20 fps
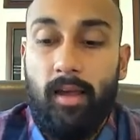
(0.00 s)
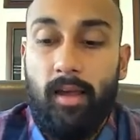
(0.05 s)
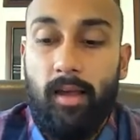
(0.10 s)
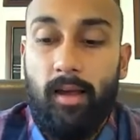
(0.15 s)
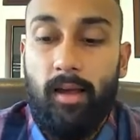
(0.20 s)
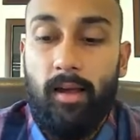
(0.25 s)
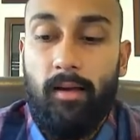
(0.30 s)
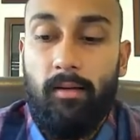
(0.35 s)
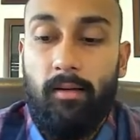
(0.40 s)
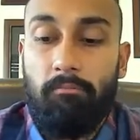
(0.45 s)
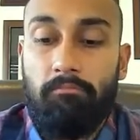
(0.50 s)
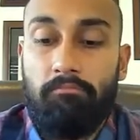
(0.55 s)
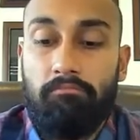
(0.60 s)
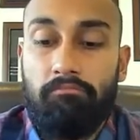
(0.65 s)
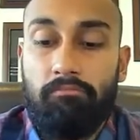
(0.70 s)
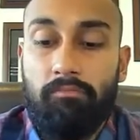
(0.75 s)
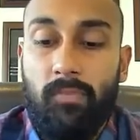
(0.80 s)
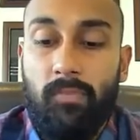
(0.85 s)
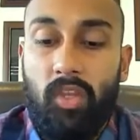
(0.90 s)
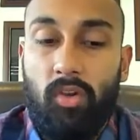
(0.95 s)

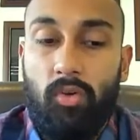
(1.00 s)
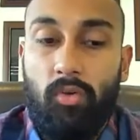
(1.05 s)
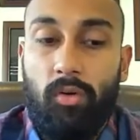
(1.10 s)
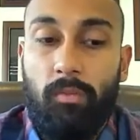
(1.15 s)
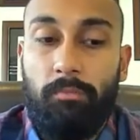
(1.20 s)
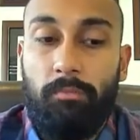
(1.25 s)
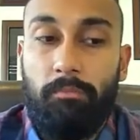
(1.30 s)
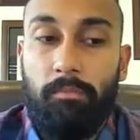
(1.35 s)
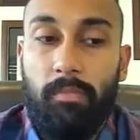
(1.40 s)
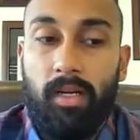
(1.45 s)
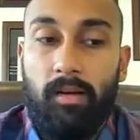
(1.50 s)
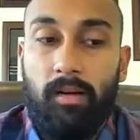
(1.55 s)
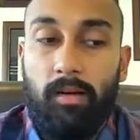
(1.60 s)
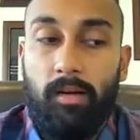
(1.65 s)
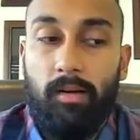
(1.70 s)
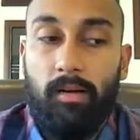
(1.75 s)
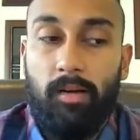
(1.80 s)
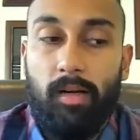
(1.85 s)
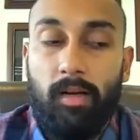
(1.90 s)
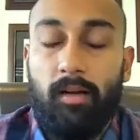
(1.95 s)

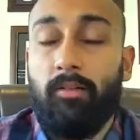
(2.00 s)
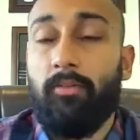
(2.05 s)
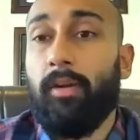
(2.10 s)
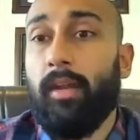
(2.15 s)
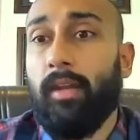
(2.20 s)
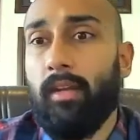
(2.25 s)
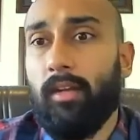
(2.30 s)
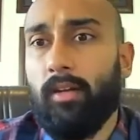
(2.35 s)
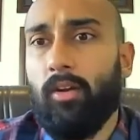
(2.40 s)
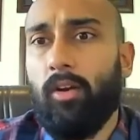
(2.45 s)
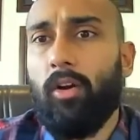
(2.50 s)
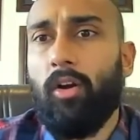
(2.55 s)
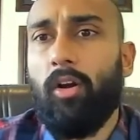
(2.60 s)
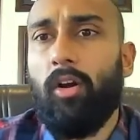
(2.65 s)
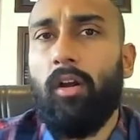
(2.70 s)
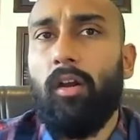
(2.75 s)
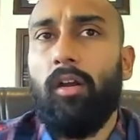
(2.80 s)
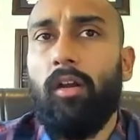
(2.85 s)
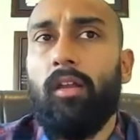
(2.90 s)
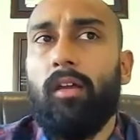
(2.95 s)
a credit
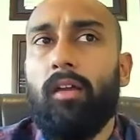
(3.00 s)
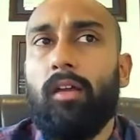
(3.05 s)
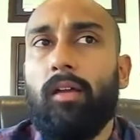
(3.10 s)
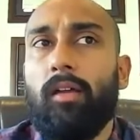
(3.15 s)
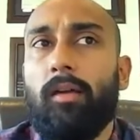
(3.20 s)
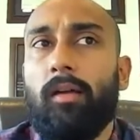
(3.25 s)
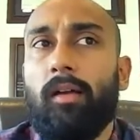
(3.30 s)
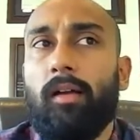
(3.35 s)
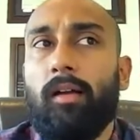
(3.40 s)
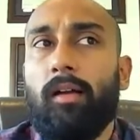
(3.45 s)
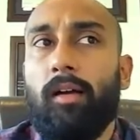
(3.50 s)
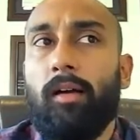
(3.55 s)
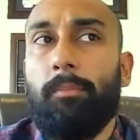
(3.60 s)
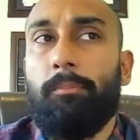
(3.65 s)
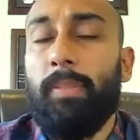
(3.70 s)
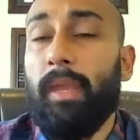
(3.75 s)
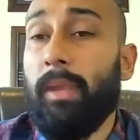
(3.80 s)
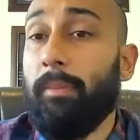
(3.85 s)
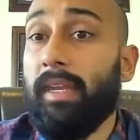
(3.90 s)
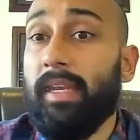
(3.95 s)
card
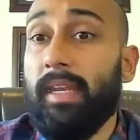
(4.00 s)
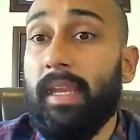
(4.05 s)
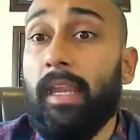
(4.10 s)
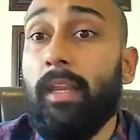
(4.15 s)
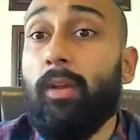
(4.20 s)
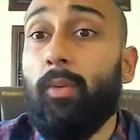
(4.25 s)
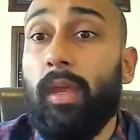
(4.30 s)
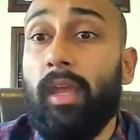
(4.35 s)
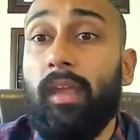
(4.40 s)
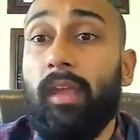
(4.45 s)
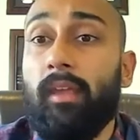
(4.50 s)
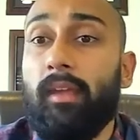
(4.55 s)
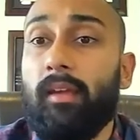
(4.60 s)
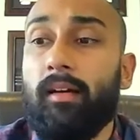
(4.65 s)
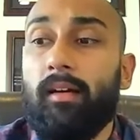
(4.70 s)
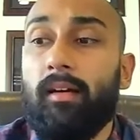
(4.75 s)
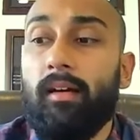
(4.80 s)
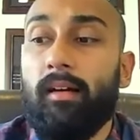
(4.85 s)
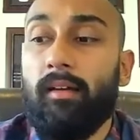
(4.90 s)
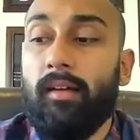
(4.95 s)
payment gateway,
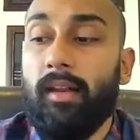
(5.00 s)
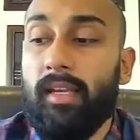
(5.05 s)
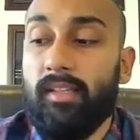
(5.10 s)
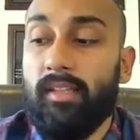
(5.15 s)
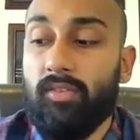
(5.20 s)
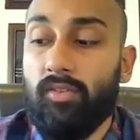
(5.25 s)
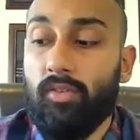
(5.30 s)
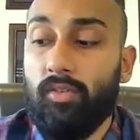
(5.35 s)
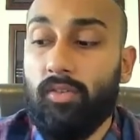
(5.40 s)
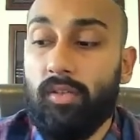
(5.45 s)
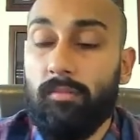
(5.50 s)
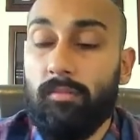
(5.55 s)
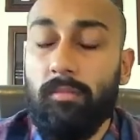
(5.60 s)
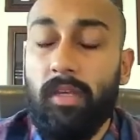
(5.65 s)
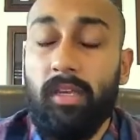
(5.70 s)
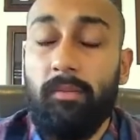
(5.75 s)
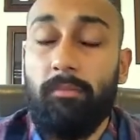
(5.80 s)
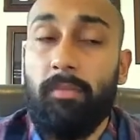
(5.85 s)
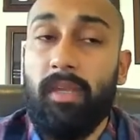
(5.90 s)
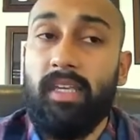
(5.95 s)
right? So
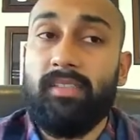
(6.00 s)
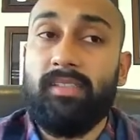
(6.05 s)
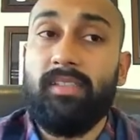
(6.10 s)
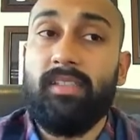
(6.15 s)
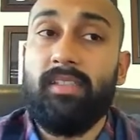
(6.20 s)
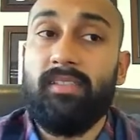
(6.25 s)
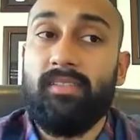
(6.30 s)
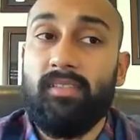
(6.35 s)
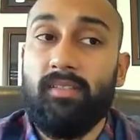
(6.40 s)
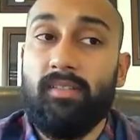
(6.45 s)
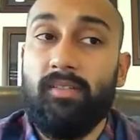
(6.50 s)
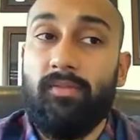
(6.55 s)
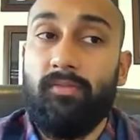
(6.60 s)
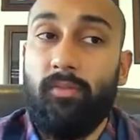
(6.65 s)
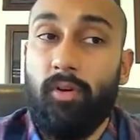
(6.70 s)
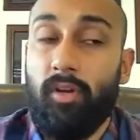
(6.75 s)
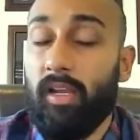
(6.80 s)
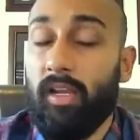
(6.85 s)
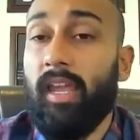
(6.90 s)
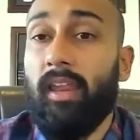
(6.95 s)
it makes it easier
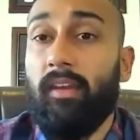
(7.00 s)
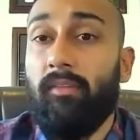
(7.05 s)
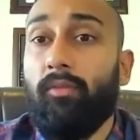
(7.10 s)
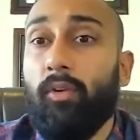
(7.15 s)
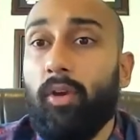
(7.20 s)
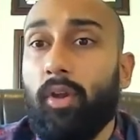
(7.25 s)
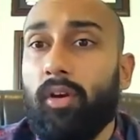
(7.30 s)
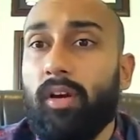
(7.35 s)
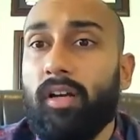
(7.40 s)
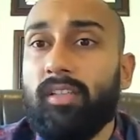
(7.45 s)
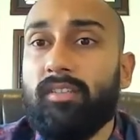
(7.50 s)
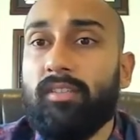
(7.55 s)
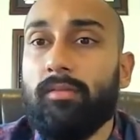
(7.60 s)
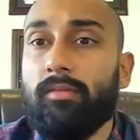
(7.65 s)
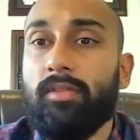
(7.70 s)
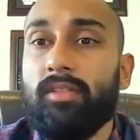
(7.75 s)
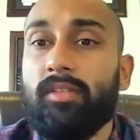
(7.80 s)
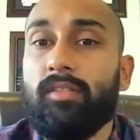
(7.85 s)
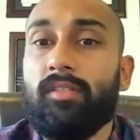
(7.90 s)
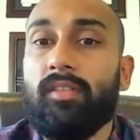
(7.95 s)
for your
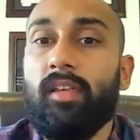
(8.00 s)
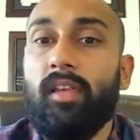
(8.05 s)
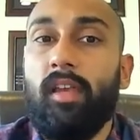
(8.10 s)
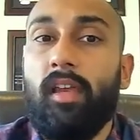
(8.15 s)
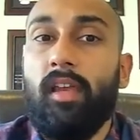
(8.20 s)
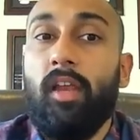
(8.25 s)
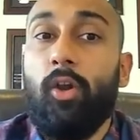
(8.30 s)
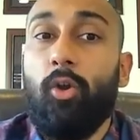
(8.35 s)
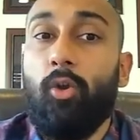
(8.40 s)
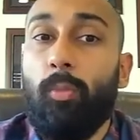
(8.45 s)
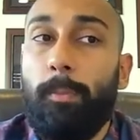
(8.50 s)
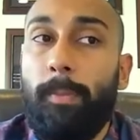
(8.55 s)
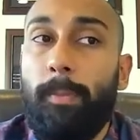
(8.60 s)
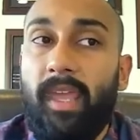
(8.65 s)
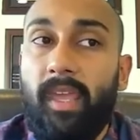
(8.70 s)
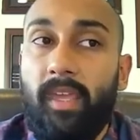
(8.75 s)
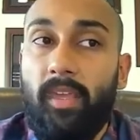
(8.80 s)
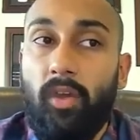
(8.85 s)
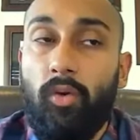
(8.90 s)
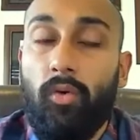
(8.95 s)
customers to
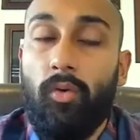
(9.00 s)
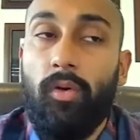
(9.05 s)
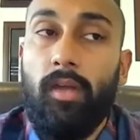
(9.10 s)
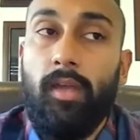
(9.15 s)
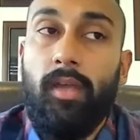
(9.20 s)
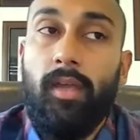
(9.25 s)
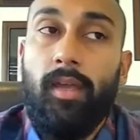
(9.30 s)
pay you.